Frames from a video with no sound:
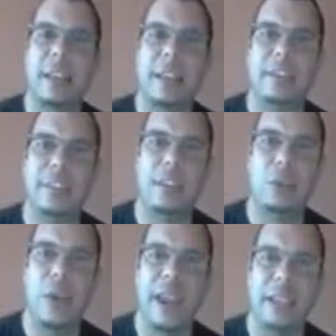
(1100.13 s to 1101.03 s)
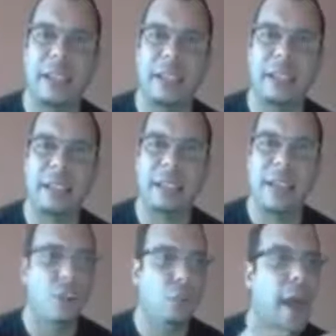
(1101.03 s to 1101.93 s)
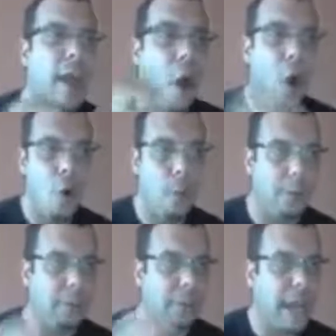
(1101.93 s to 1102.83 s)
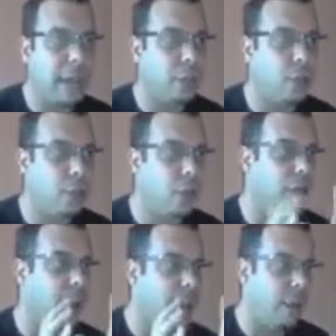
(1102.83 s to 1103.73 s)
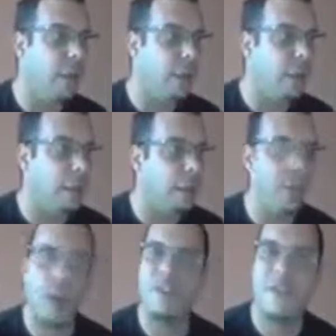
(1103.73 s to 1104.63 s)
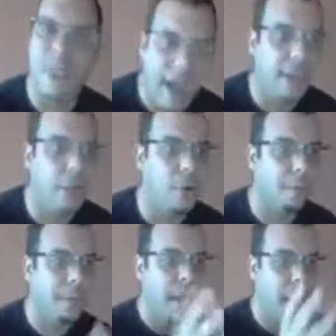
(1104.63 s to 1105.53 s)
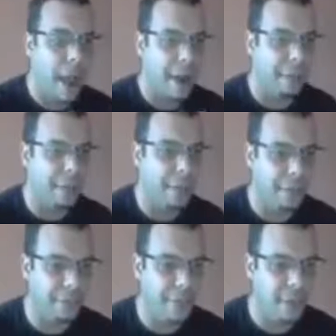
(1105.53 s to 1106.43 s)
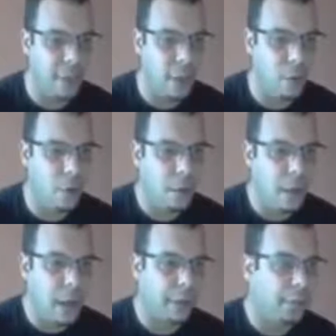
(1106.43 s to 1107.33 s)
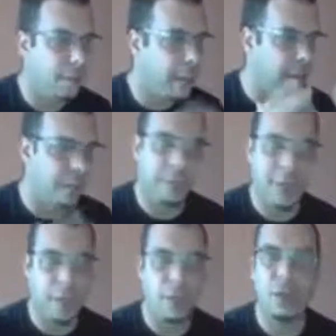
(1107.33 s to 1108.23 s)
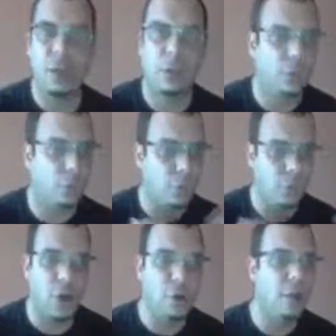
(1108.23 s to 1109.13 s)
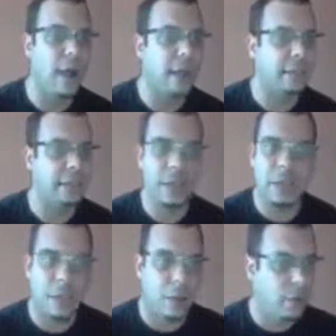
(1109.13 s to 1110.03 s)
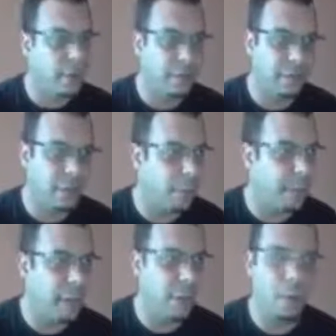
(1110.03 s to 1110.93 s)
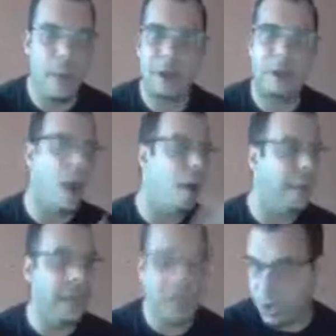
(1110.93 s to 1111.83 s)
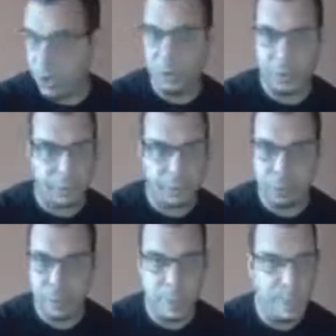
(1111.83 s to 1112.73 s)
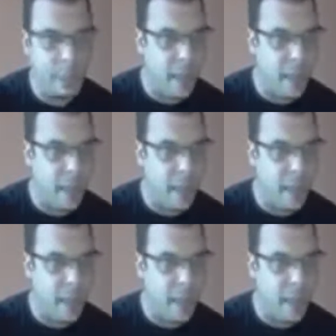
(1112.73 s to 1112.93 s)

get saturated. So I hope that you got a little bit of value out of this video. I just made this video, you know, to show you guys, you know, this is something, no matter how many years